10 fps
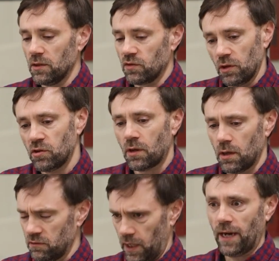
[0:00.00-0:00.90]
And so I took it,
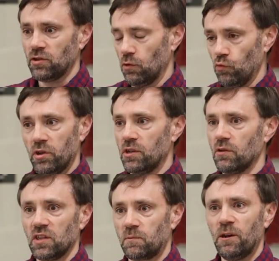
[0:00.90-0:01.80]
and it was actually a really
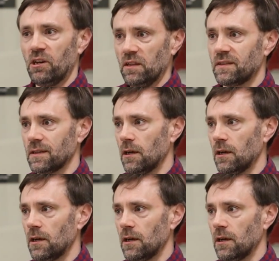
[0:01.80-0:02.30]
good experience,